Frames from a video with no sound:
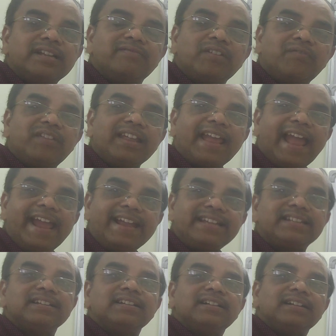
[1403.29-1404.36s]

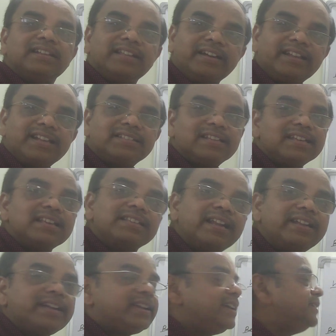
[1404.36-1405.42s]
58 degrees
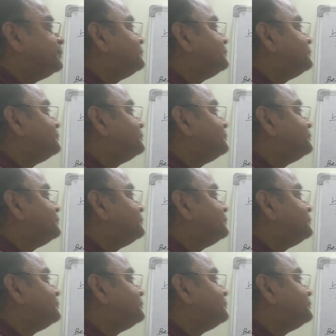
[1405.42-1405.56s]
centigrade.